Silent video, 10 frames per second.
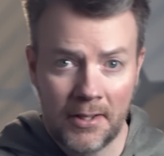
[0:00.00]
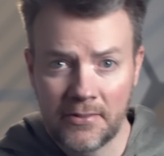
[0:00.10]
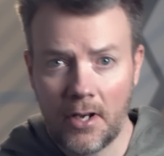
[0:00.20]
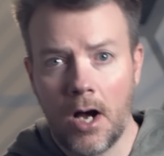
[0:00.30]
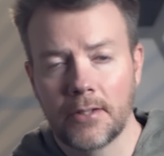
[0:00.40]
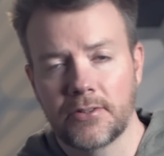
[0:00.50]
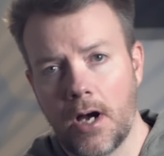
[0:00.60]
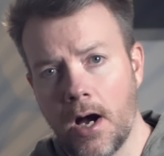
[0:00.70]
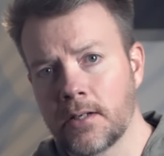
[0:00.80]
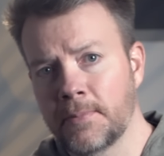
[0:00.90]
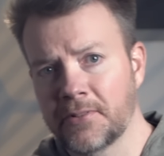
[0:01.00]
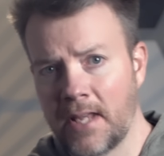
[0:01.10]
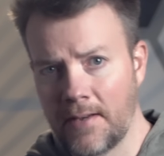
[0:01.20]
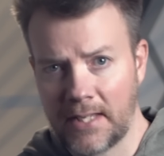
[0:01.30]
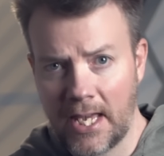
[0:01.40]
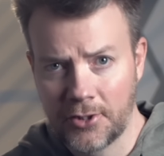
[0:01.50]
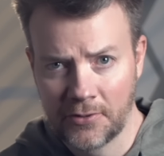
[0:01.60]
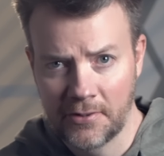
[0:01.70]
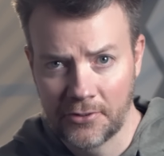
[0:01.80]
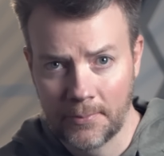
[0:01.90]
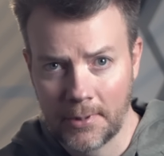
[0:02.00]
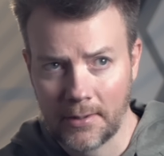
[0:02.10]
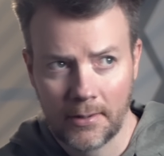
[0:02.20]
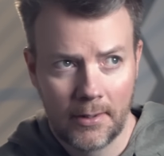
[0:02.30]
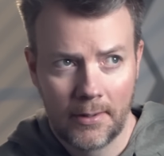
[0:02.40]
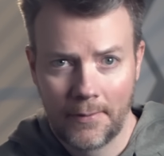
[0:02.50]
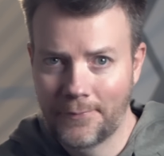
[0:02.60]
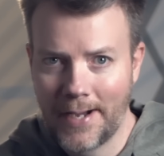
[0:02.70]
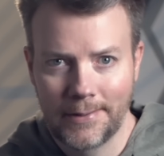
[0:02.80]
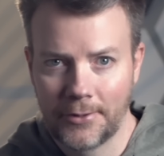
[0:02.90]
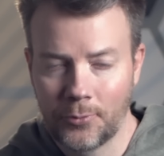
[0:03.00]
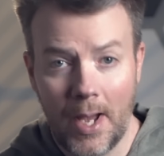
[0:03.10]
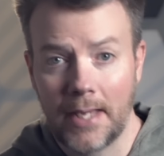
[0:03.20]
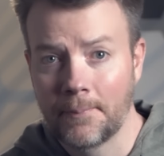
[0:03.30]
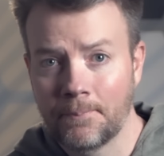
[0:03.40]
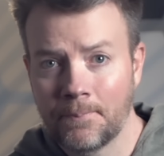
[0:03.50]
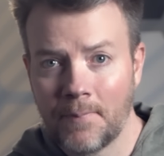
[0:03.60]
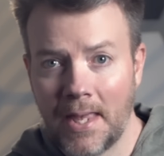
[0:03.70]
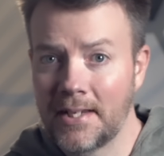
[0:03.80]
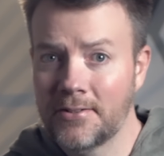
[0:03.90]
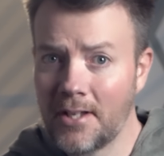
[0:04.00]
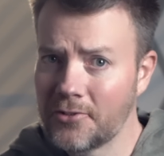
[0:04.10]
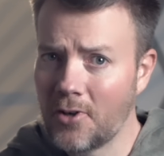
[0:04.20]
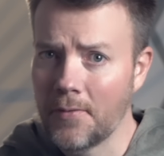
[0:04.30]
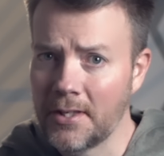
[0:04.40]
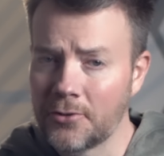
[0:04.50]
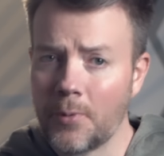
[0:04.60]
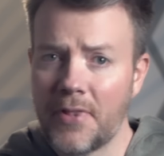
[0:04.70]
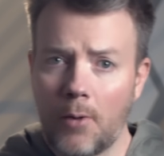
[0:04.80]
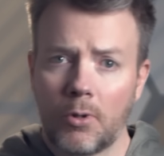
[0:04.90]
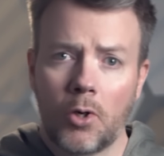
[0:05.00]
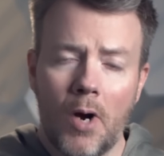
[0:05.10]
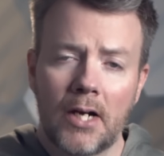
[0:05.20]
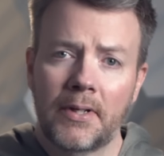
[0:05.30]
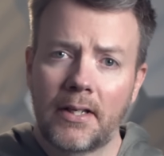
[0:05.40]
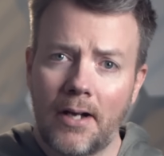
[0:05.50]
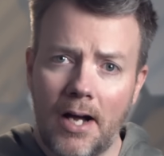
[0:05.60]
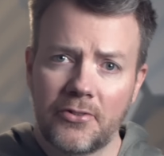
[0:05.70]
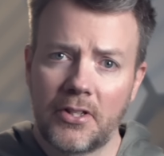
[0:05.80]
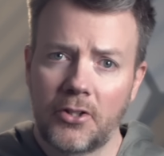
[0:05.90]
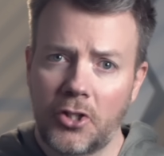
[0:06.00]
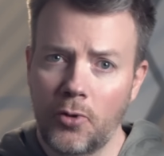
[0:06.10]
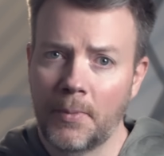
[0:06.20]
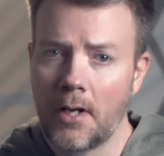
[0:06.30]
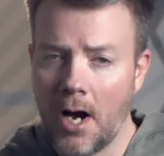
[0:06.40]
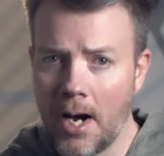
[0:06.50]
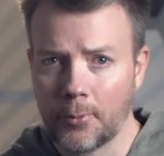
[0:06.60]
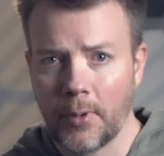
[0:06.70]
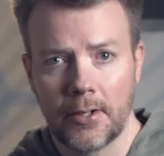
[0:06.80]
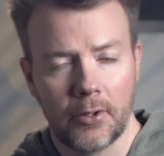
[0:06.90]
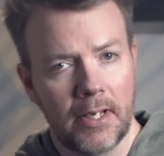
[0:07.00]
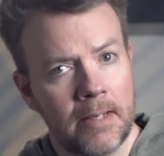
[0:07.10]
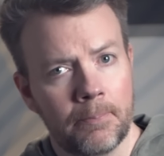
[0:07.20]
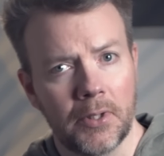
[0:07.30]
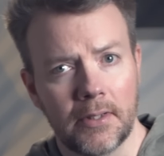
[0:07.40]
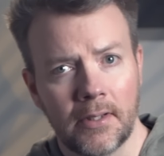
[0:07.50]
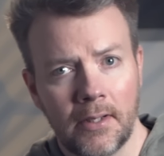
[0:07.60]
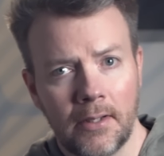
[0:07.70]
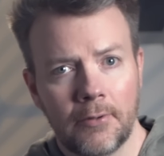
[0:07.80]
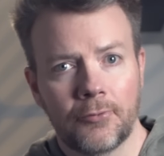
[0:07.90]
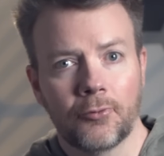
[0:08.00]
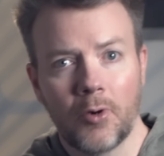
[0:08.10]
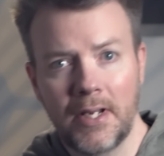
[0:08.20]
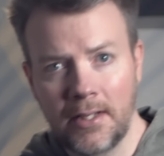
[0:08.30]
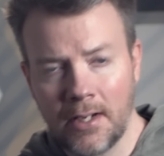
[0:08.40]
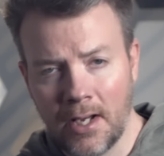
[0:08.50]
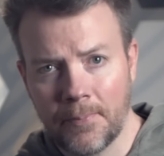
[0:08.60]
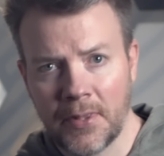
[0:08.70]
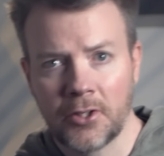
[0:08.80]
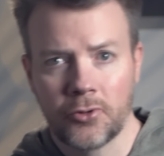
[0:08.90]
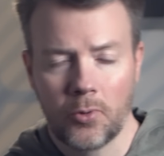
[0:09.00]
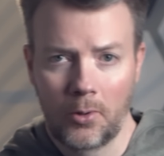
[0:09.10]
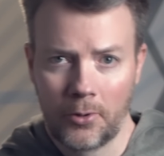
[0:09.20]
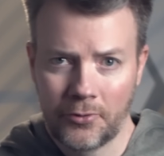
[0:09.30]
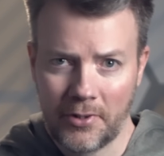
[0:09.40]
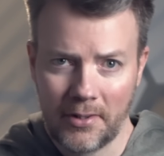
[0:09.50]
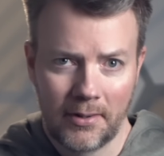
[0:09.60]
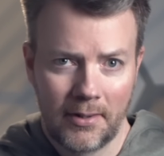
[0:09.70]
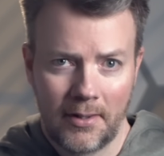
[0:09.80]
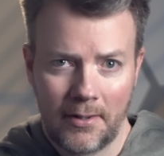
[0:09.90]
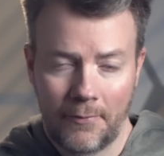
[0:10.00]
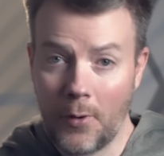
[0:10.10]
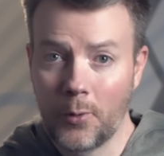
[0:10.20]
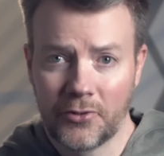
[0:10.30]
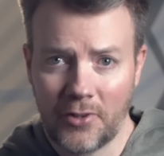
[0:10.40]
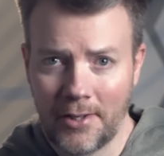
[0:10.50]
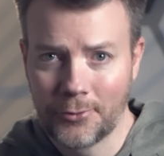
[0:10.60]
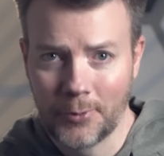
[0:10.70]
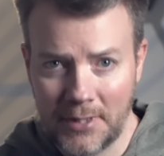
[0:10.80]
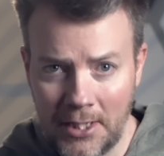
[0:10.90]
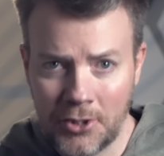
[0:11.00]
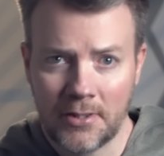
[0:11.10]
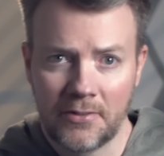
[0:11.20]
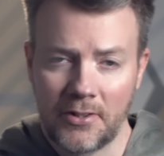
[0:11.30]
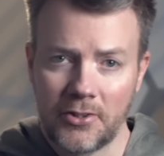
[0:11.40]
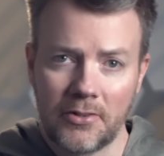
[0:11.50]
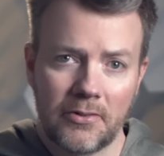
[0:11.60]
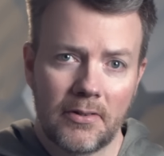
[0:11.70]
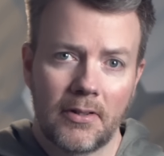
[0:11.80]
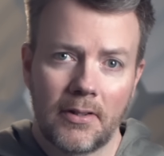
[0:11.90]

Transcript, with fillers: on its autonomous navigation system to find its way. And it does all this without requiring constant human operator input, freeing up the controllers to focus on strategic decisions.